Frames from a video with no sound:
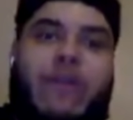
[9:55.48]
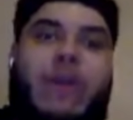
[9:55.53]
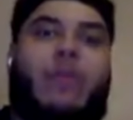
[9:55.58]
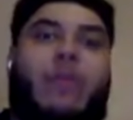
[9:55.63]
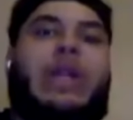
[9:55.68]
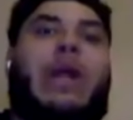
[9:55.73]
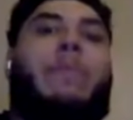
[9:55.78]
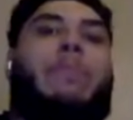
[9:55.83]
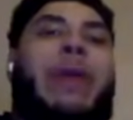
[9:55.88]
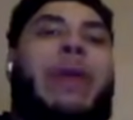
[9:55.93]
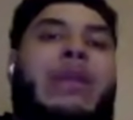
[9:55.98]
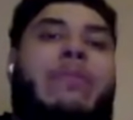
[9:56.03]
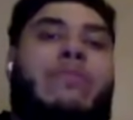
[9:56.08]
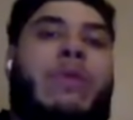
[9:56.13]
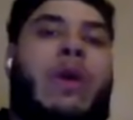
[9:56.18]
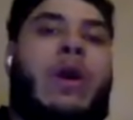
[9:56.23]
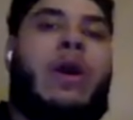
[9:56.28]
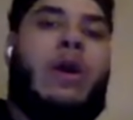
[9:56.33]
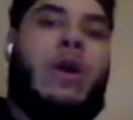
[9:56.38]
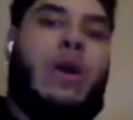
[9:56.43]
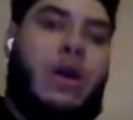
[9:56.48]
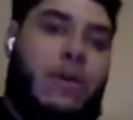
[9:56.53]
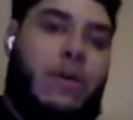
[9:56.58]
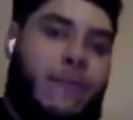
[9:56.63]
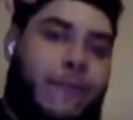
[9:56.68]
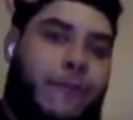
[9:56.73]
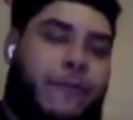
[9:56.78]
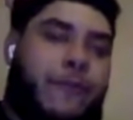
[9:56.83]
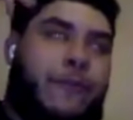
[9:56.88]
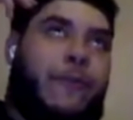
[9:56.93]
it would have been
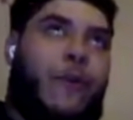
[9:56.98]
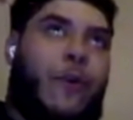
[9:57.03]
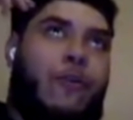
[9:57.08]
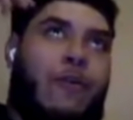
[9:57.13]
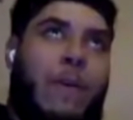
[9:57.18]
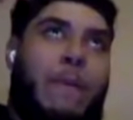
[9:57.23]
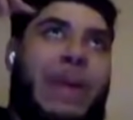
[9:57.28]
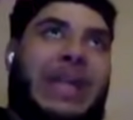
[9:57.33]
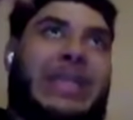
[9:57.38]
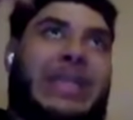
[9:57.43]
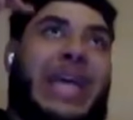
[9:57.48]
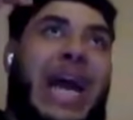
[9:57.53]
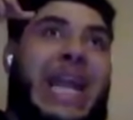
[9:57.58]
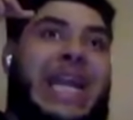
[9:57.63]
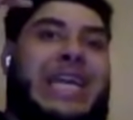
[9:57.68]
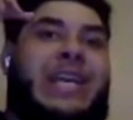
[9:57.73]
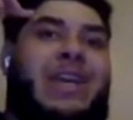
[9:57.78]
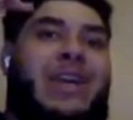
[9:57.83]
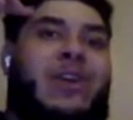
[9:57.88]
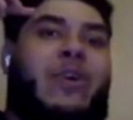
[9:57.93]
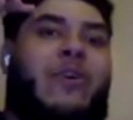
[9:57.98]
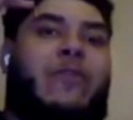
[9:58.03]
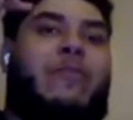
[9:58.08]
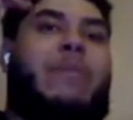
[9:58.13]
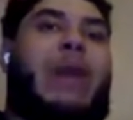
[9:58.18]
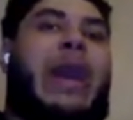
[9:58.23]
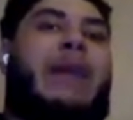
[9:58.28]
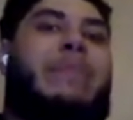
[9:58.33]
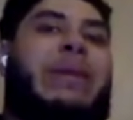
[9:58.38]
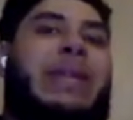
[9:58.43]
for a mentality of
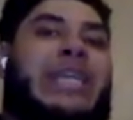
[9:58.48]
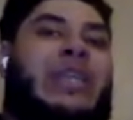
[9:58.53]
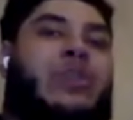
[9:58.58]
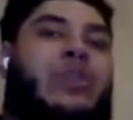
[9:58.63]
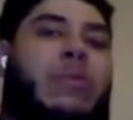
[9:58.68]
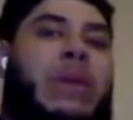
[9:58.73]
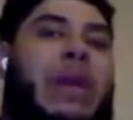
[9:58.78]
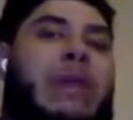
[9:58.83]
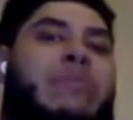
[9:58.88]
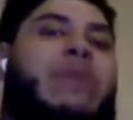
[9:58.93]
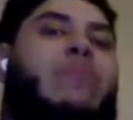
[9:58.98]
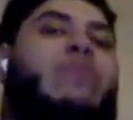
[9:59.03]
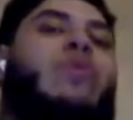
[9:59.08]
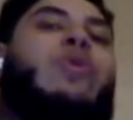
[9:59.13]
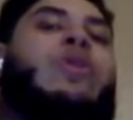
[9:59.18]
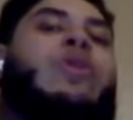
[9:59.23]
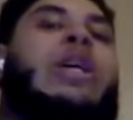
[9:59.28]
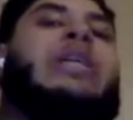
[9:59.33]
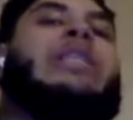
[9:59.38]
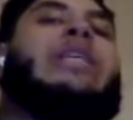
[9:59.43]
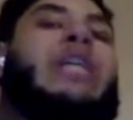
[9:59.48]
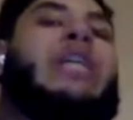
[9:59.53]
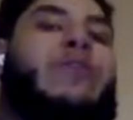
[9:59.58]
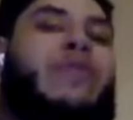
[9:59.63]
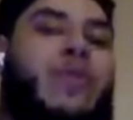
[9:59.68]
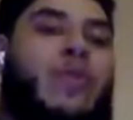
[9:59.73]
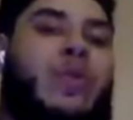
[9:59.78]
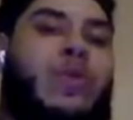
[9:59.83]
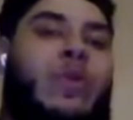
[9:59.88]
maybe this will make me more successful,